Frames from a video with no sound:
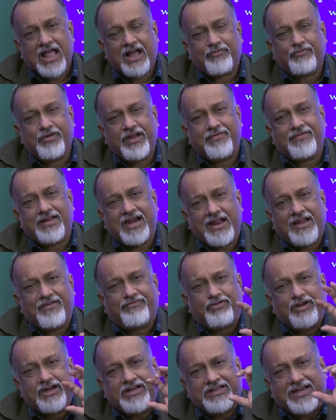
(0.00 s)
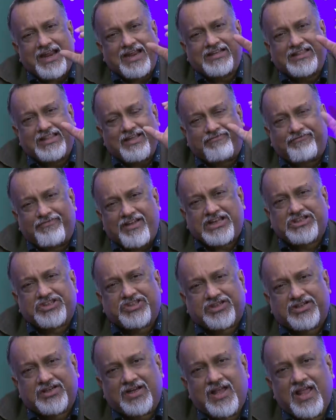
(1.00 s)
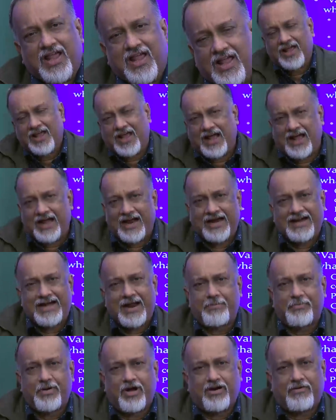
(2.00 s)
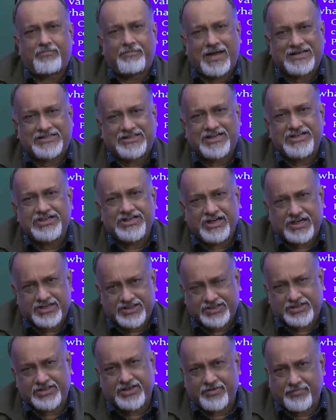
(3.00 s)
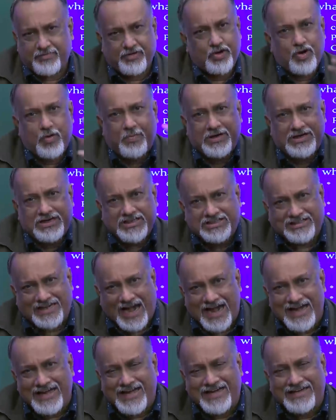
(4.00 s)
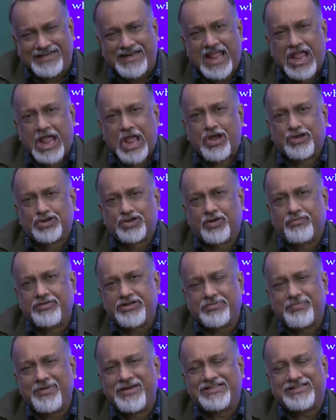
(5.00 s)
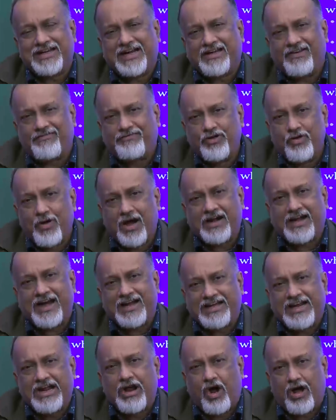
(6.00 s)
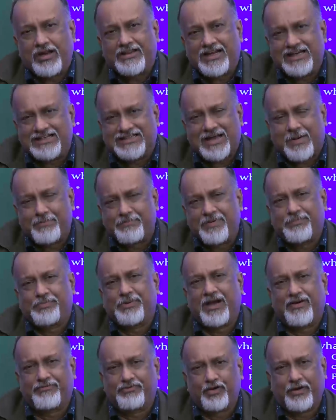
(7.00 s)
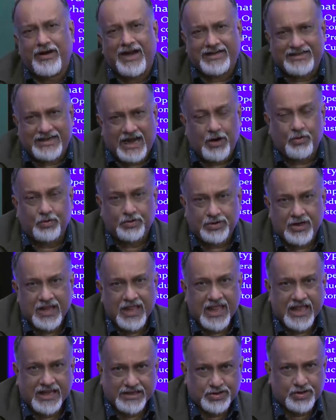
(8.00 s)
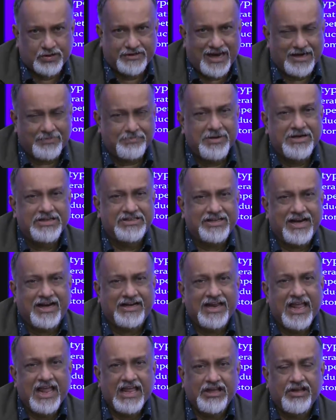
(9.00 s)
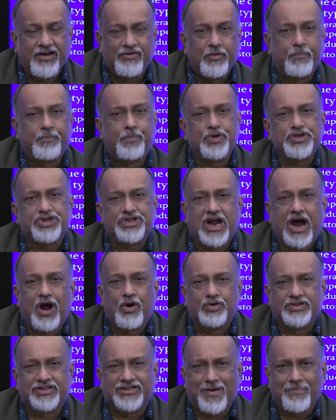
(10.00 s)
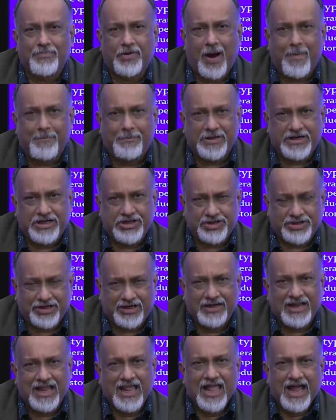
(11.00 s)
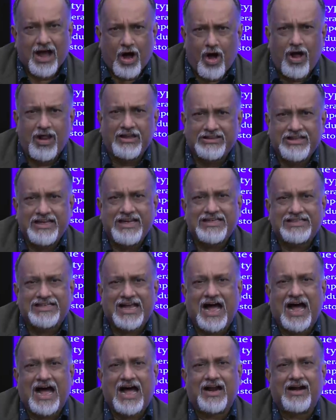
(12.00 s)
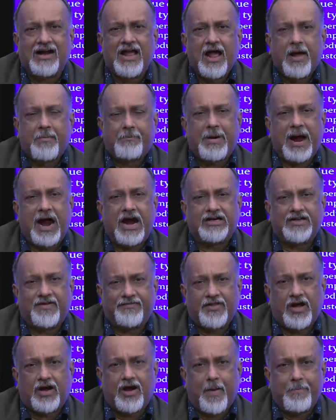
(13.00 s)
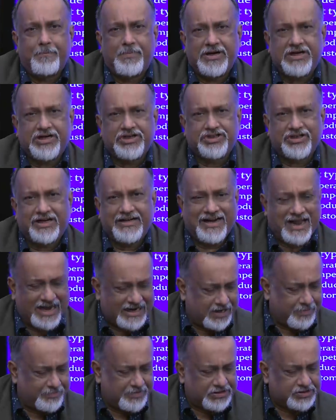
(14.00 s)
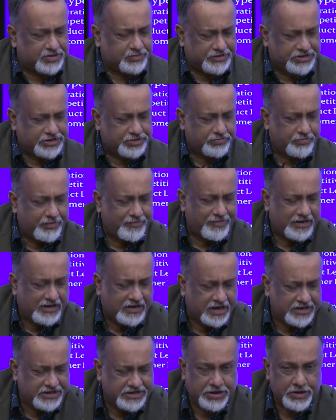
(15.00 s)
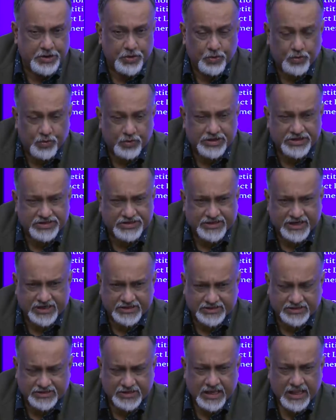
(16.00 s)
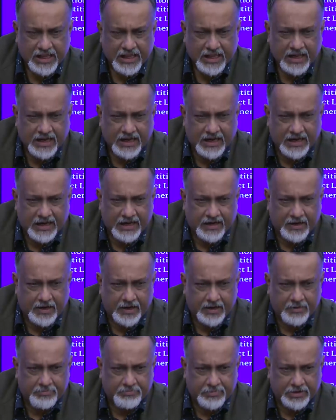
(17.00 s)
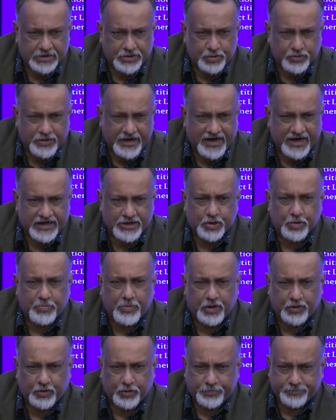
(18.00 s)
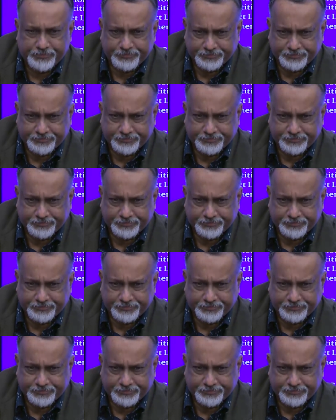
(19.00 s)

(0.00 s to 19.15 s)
we will, if we take the fixed number of passengers, there were nobody standing. So which means that if you are getting on, then some people have to get out. So that means that you have to push out some competition. All these are part of the competition dynamics, which we will continue to discuss today and tomorrow.